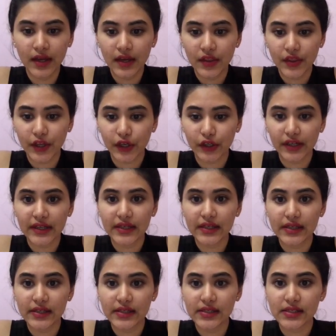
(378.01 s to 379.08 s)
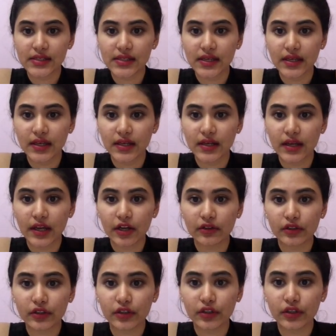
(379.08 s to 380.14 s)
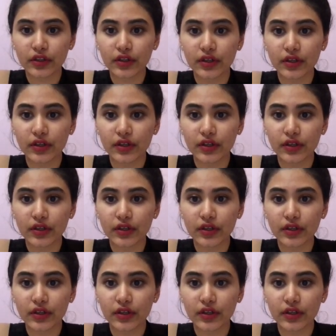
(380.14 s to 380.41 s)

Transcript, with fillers: There is an error.